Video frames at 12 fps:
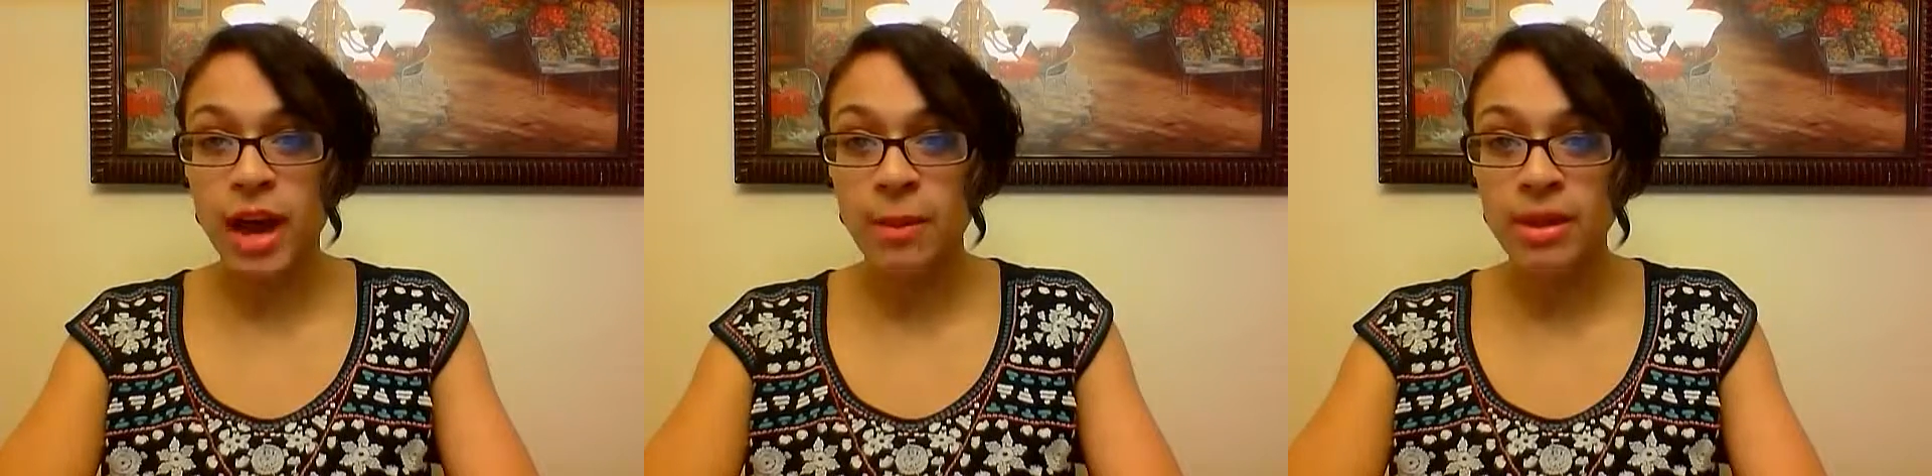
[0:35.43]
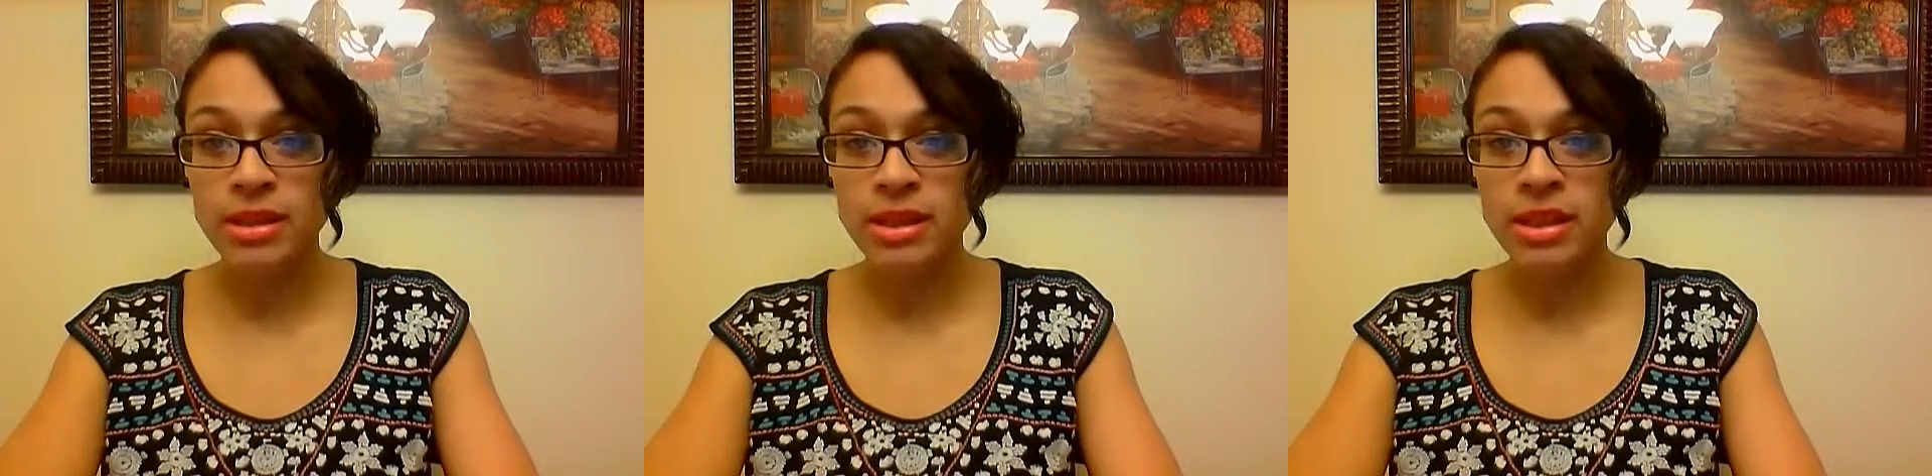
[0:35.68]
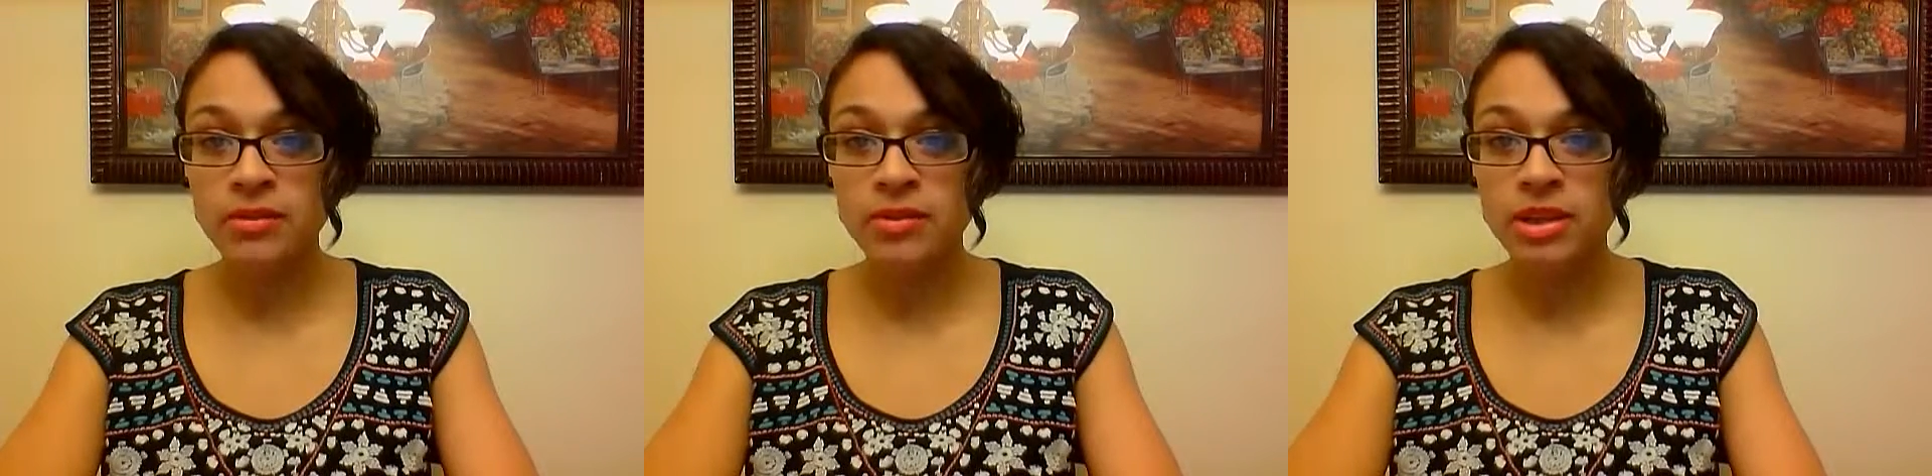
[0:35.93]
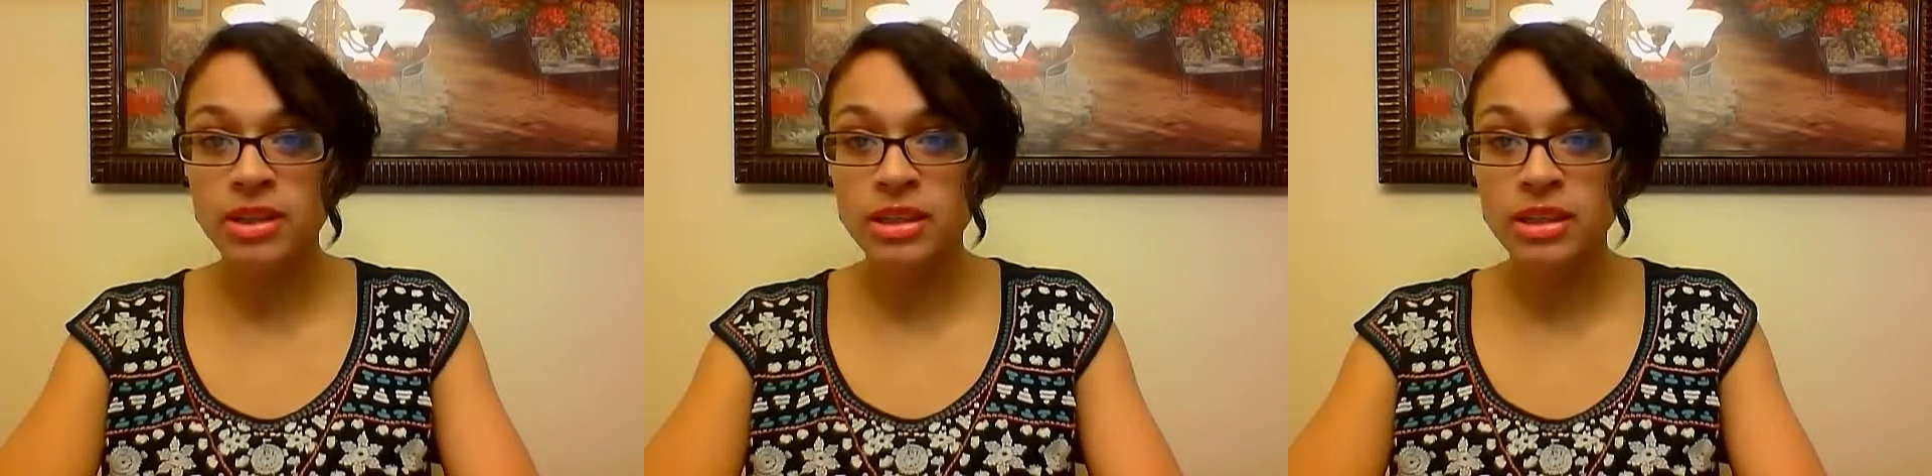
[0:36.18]
Abington
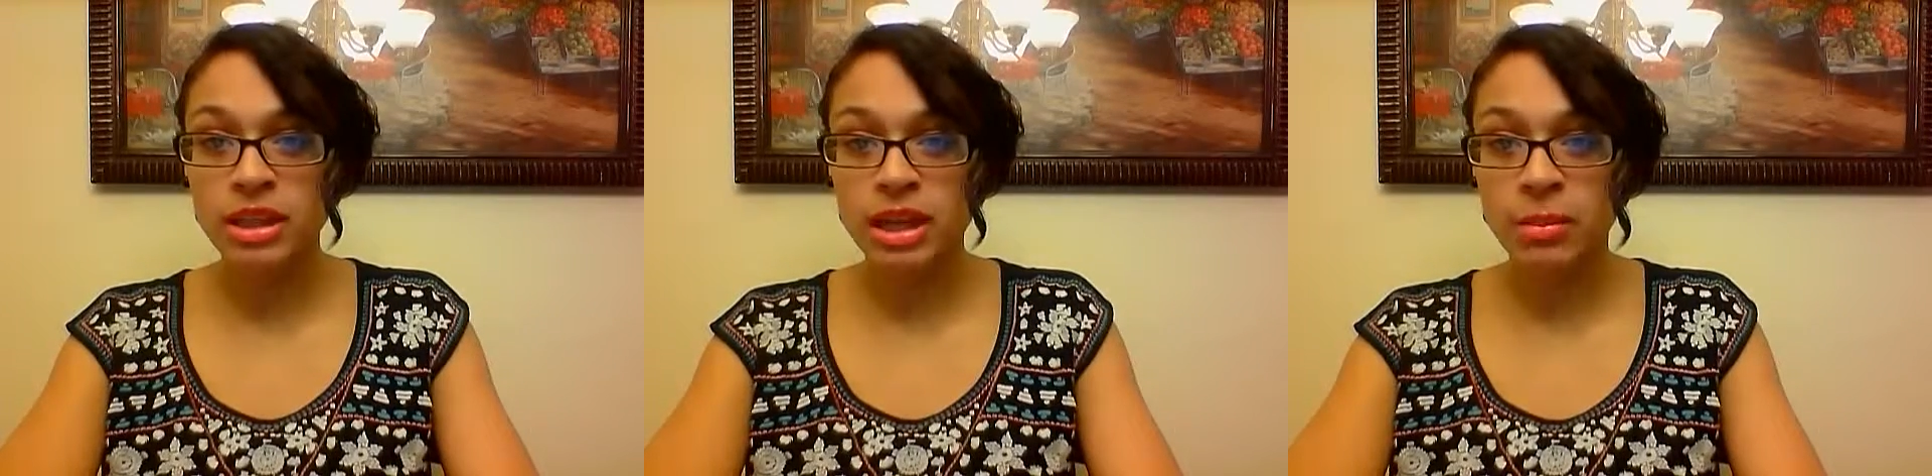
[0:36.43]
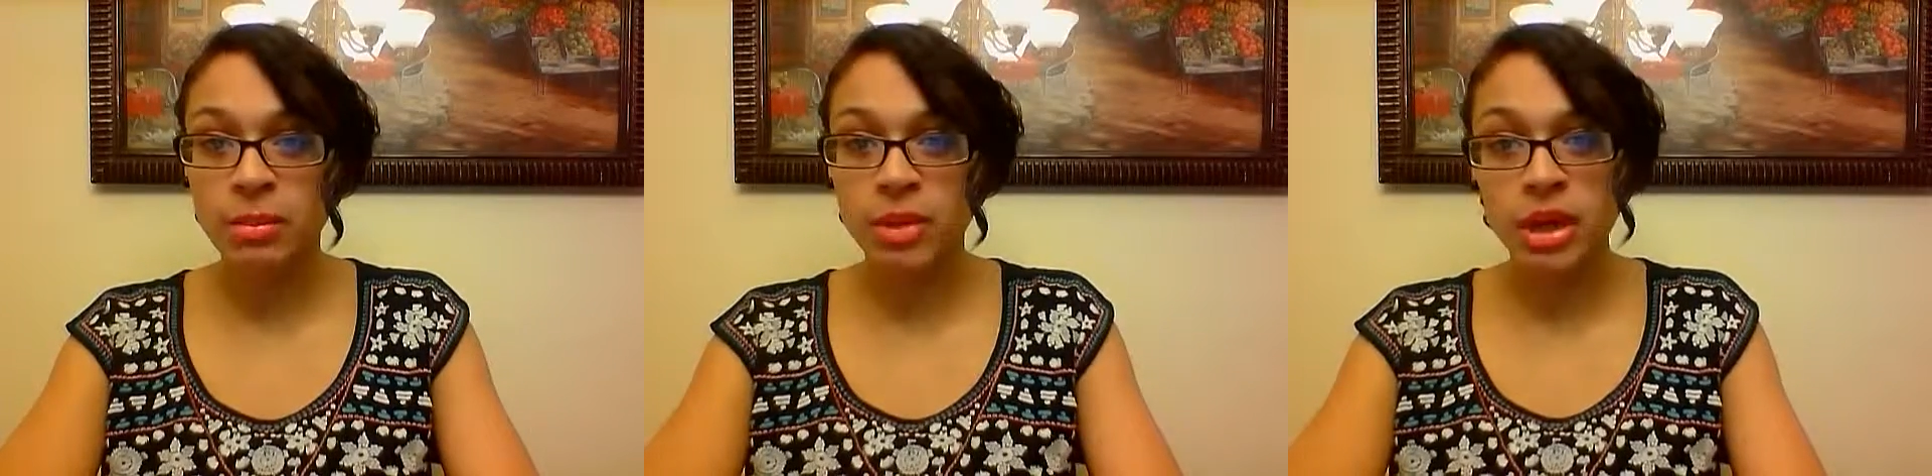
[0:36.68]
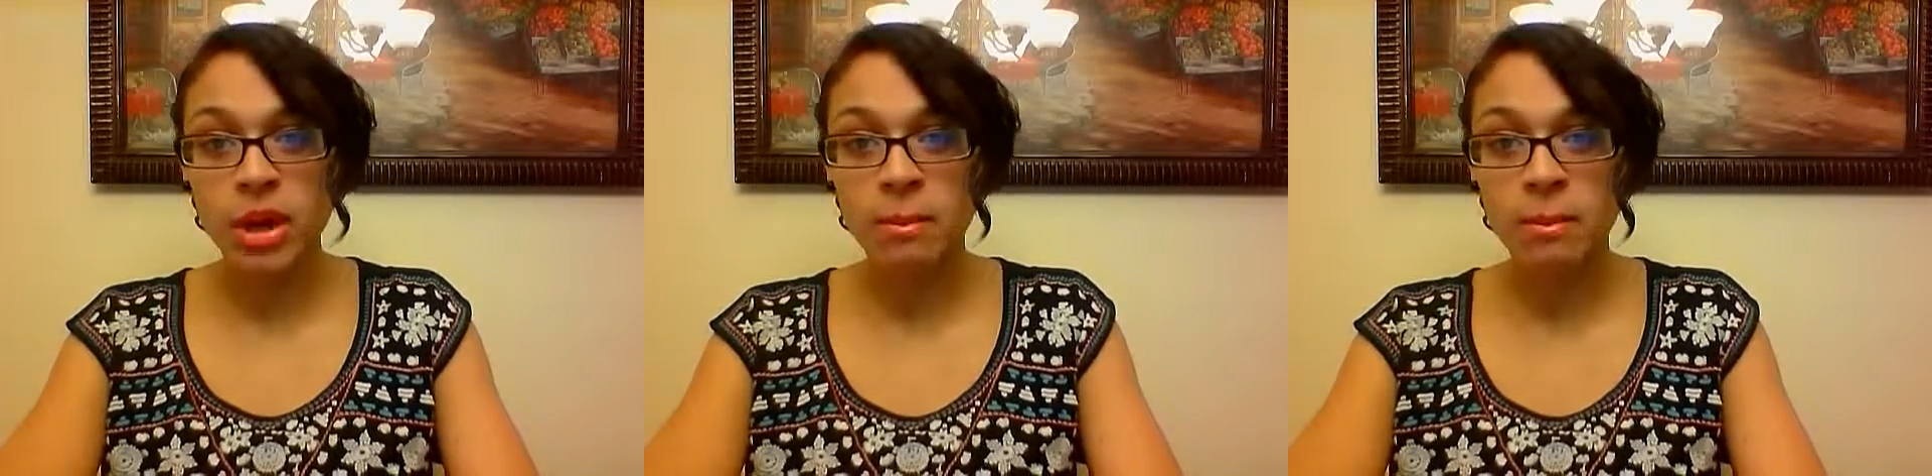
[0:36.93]
versus Skelp,